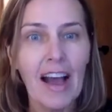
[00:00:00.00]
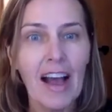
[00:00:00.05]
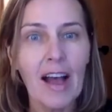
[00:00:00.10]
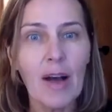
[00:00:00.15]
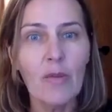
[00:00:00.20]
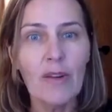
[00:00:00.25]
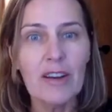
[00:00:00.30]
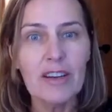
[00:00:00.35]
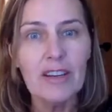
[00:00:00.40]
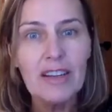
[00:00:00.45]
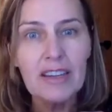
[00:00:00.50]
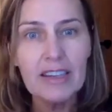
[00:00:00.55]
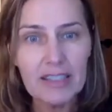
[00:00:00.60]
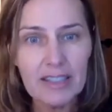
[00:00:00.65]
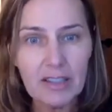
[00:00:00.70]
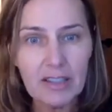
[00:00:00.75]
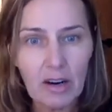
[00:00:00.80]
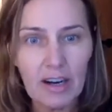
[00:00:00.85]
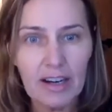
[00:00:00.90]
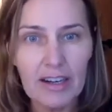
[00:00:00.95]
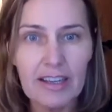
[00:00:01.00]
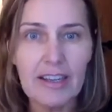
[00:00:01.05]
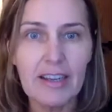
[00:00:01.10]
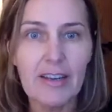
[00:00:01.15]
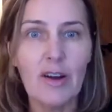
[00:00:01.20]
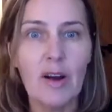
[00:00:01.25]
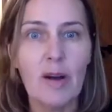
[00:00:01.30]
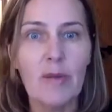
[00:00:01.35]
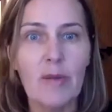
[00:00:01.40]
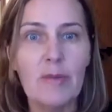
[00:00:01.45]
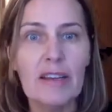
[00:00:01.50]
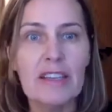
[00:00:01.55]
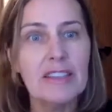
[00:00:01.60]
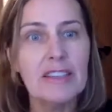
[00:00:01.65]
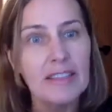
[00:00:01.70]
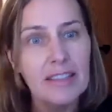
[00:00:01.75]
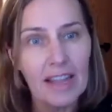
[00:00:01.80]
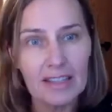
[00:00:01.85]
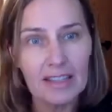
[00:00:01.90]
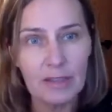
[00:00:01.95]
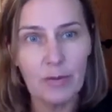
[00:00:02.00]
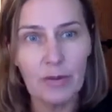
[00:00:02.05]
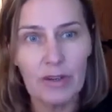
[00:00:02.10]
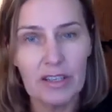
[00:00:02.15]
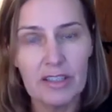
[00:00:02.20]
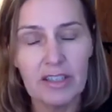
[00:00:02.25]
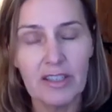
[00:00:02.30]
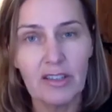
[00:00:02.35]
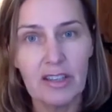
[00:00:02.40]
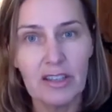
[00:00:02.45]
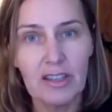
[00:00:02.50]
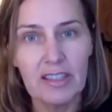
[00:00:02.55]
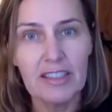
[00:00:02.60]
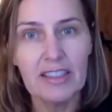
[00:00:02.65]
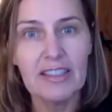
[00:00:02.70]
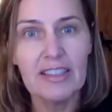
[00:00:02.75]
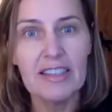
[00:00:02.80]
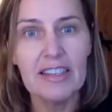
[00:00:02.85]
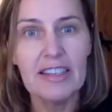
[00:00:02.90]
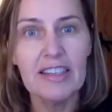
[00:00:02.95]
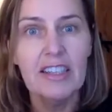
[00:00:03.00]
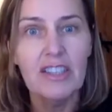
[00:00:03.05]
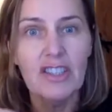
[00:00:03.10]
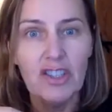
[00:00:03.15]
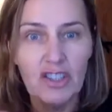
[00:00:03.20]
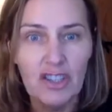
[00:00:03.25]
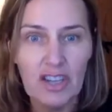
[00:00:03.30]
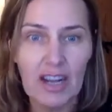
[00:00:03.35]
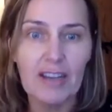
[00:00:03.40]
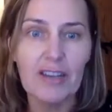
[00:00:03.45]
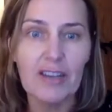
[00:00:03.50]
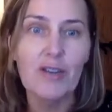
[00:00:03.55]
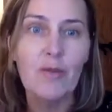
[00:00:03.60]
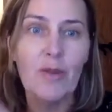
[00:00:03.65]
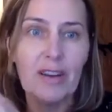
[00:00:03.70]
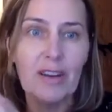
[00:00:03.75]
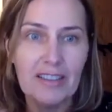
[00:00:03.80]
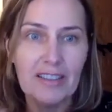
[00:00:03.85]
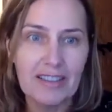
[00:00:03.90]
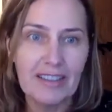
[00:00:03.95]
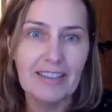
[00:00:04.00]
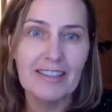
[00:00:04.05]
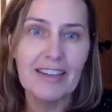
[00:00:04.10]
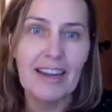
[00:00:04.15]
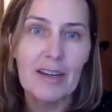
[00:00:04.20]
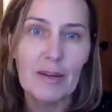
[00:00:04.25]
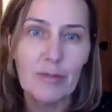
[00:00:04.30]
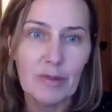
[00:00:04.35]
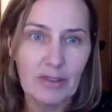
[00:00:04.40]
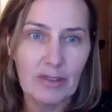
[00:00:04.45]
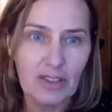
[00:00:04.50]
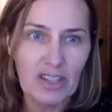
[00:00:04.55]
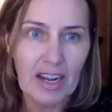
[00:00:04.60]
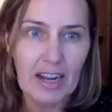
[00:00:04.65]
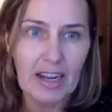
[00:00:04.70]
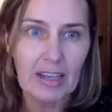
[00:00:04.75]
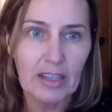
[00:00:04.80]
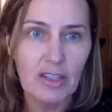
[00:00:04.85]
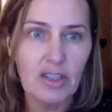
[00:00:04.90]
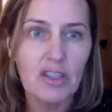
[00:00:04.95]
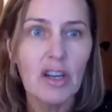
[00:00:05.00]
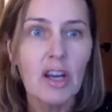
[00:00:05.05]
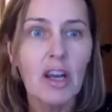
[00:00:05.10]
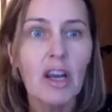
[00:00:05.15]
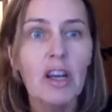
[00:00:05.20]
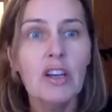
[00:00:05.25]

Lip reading: And when you get into hard economics, that's where you start to see genuine sustainable change.